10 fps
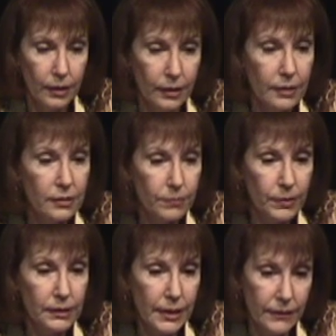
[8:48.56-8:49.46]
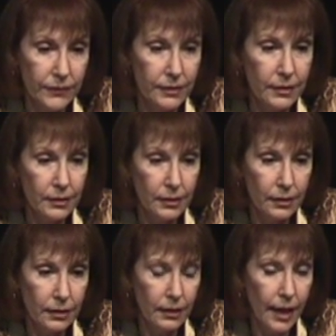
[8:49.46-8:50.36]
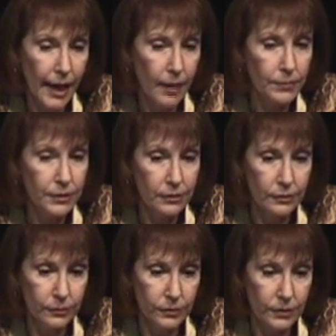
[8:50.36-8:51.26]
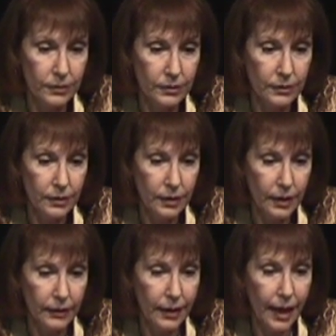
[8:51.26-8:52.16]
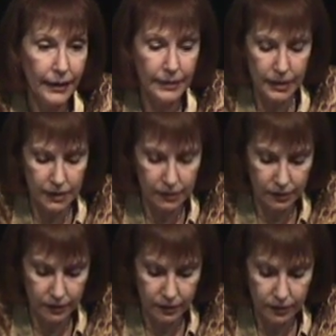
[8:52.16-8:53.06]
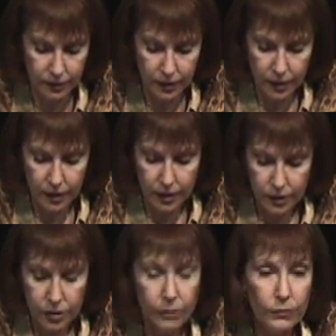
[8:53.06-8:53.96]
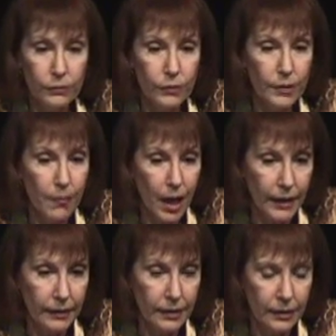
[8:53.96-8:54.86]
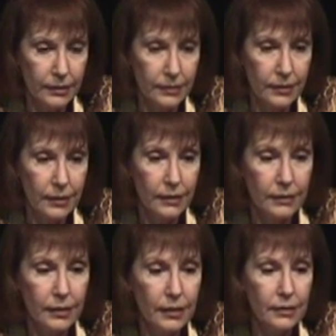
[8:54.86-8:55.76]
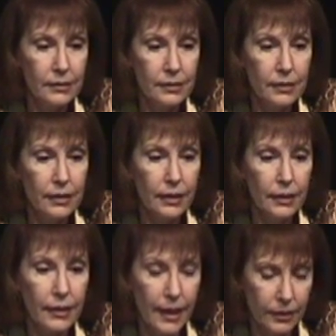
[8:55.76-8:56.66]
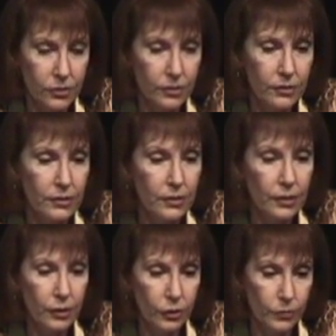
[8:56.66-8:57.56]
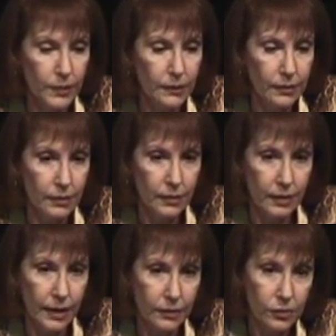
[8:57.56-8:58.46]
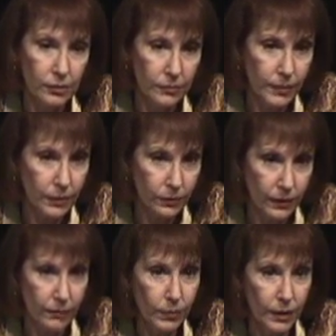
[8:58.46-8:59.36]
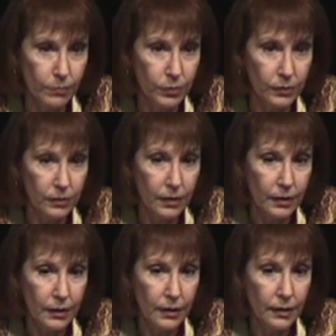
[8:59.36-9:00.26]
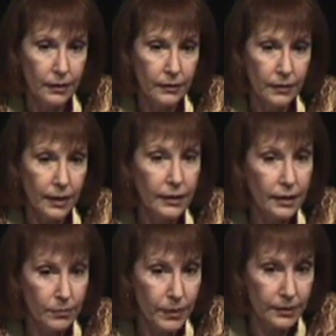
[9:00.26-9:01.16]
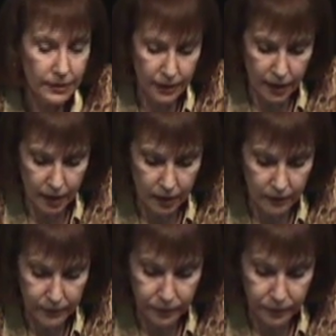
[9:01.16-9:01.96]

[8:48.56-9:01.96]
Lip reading: in its beliefs in absolutes and ideals, she would remind us that it's the connections, the human connections between people that keep us sane.